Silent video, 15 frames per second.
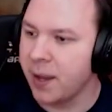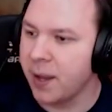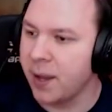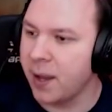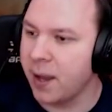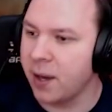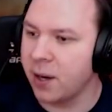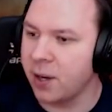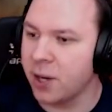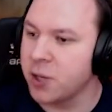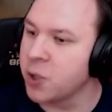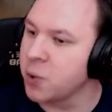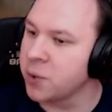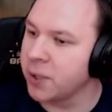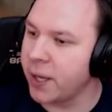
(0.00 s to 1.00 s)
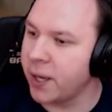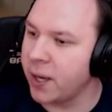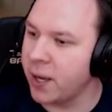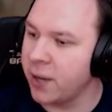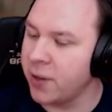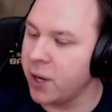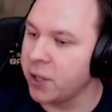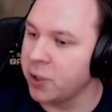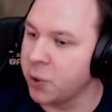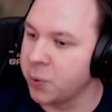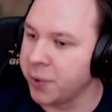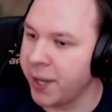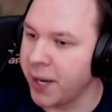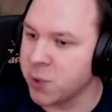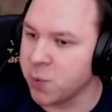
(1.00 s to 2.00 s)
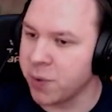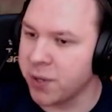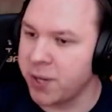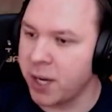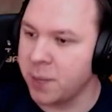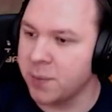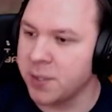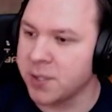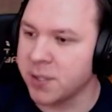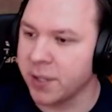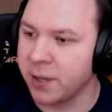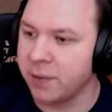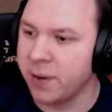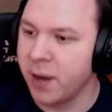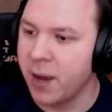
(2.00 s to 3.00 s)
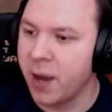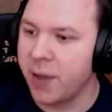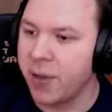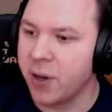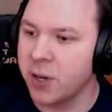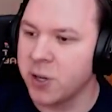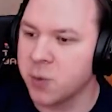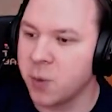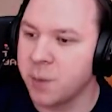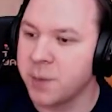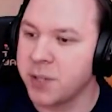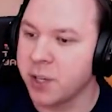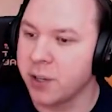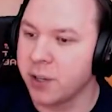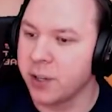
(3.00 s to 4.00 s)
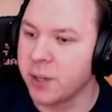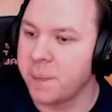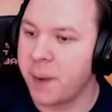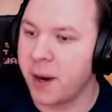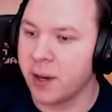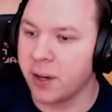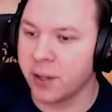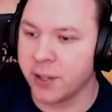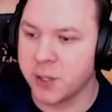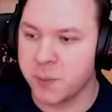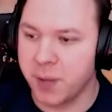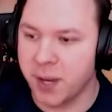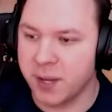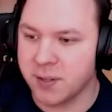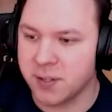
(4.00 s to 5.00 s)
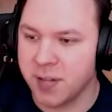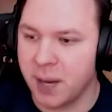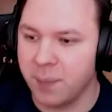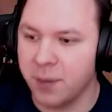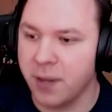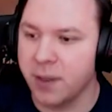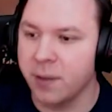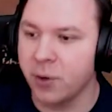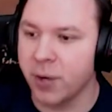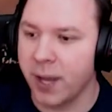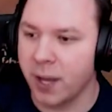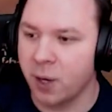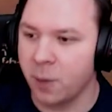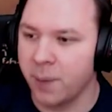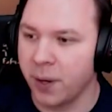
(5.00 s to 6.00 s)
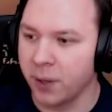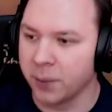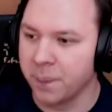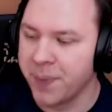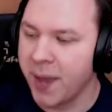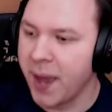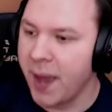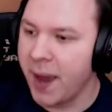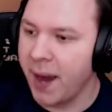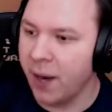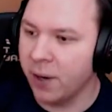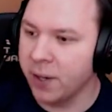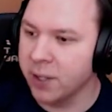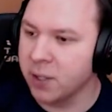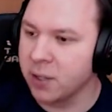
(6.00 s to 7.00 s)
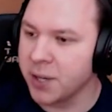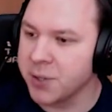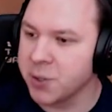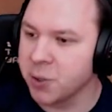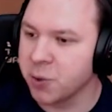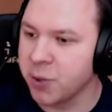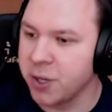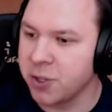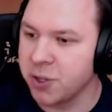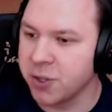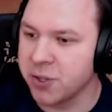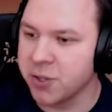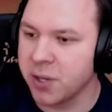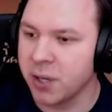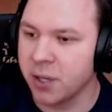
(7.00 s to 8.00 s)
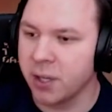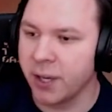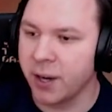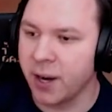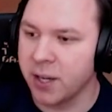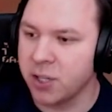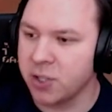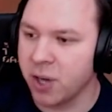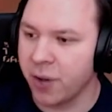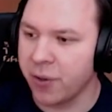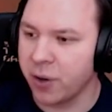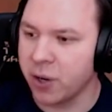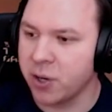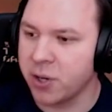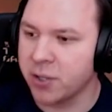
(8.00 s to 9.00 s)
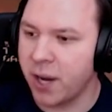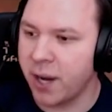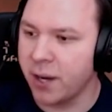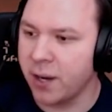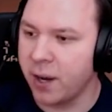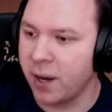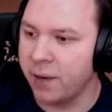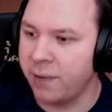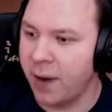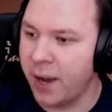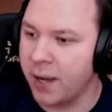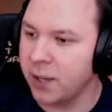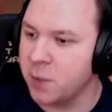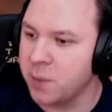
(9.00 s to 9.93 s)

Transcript: In the unknown lands where the DinoMists live, there is one particularly perilous place, namely the volcano belt. Herein, colossal creatures glare at each other, vying to be